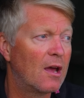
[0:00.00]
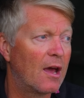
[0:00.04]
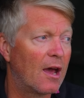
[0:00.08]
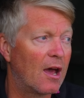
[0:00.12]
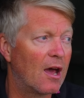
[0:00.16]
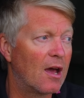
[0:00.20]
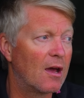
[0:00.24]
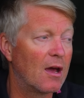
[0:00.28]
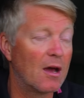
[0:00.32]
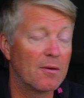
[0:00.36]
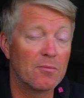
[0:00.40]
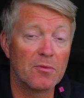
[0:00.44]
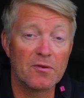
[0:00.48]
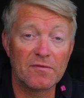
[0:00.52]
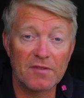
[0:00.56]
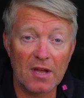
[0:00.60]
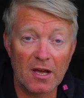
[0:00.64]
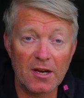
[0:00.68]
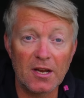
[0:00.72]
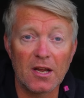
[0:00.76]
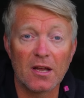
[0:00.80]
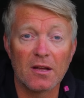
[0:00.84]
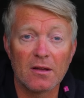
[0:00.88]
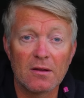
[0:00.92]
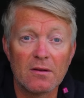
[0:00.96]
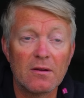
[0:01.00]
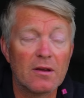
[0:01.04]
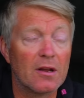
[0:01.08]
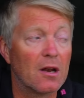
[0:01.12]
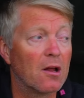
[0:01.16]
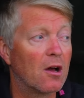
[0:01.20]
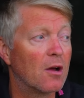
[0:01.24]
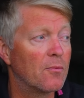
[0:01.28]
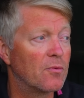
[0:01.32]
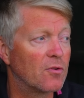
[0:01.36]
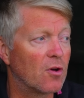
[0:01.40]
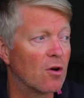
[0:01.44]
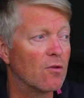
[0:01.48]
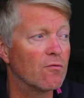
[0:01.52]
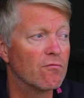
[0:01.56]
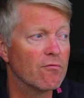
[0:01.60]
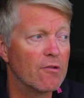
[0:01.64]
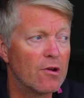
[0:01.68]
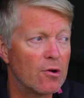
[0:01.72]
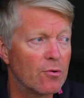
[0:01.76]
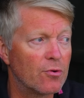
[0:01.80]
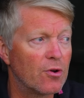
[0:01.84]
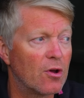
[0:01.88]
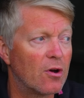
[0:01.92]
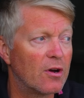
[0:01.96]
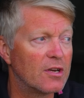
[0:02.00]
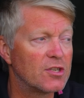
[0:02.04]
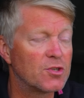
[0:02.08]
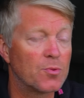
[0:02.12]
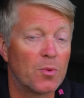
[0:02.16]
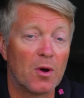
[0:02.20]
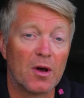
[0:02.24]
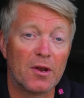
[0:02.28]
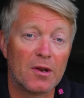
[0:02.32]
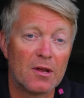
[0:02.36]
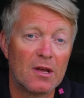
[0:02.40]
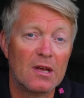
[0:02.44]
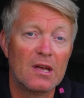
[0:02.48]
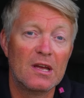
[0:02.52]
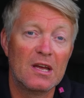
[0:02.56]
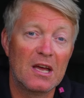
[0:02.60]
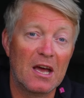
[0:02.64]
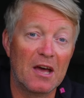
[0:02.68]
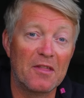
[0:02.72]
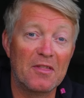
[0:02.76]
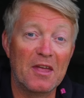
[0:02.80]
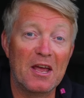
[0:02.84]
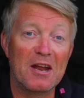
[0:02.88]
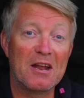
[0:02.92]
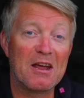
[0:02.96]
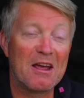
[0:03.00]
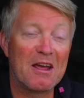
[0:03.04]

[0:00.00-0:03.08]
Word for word: uh, and we've done it. And like we've got a real nice one. And then